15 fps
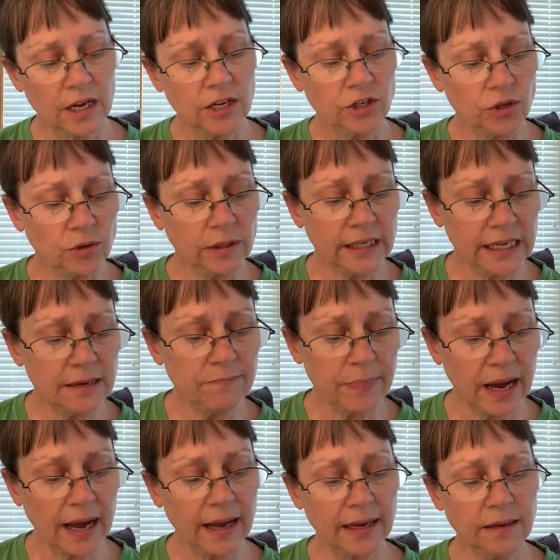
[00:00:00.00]
You lead
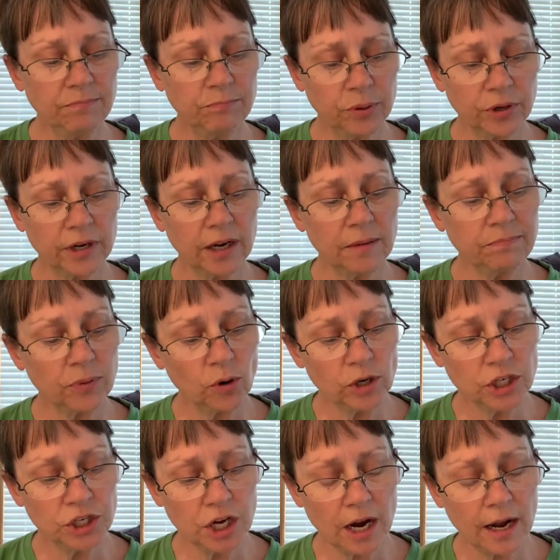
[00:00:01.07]
by put up or
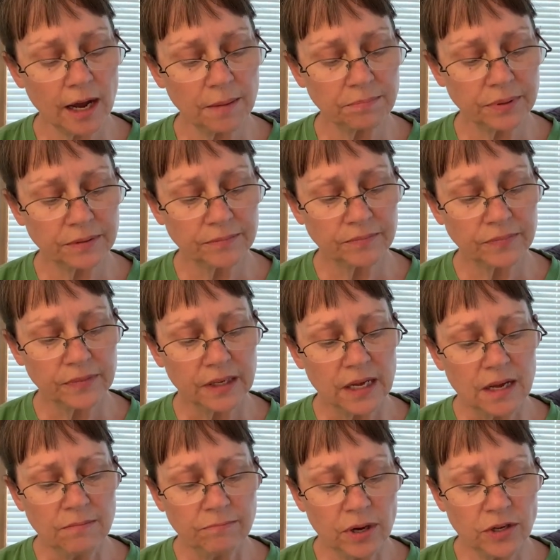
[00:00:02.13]
shut up.
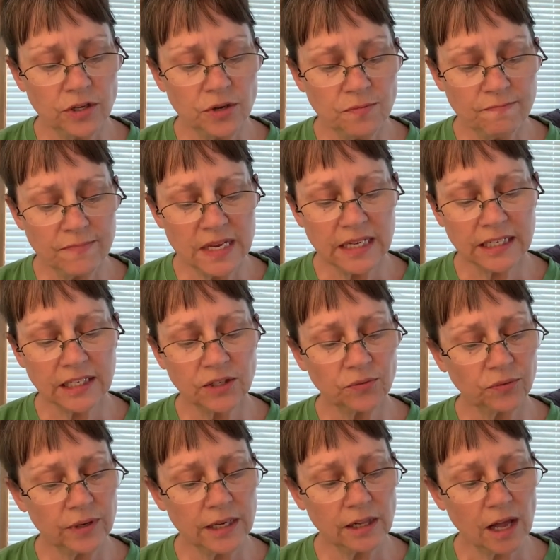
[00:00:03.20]
But you miss
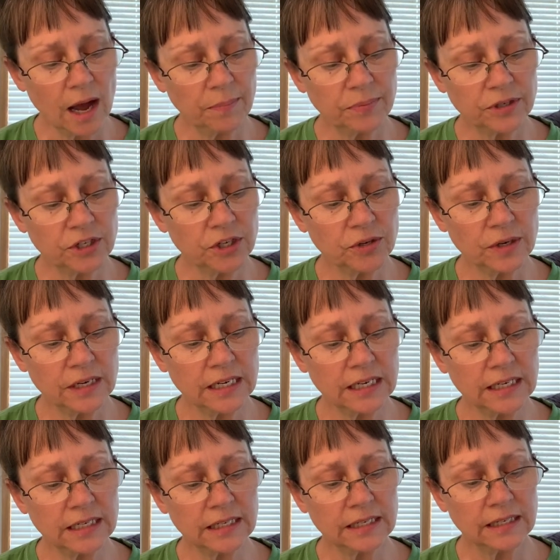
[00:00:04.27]
real
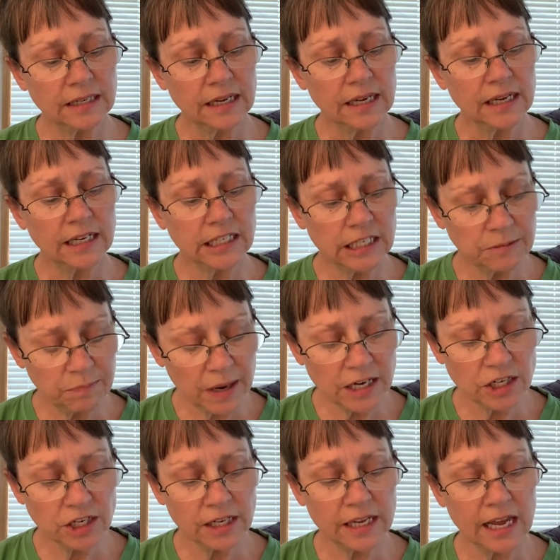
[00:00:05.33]
opportunities,
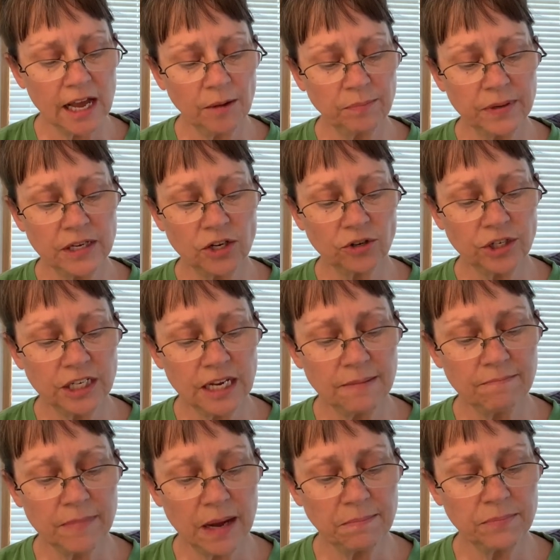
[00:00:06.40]
especially helping your team
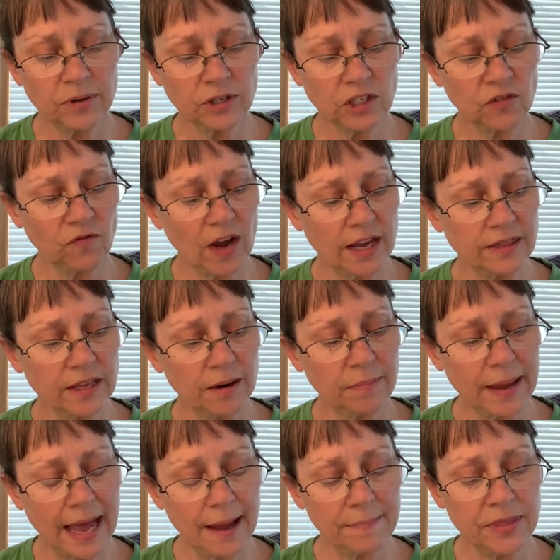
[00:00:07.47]
members find
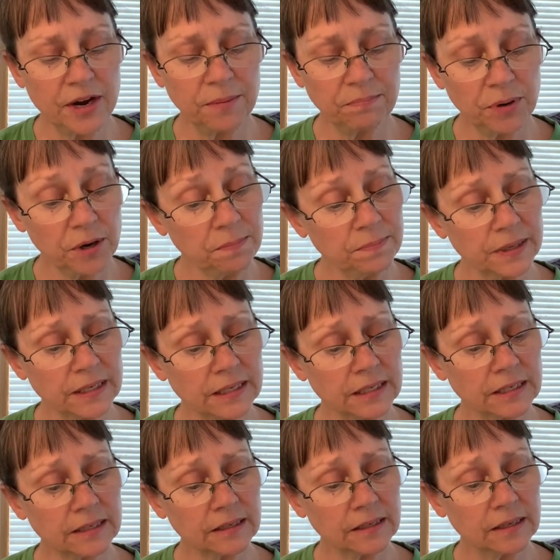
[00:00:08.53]
their purpose.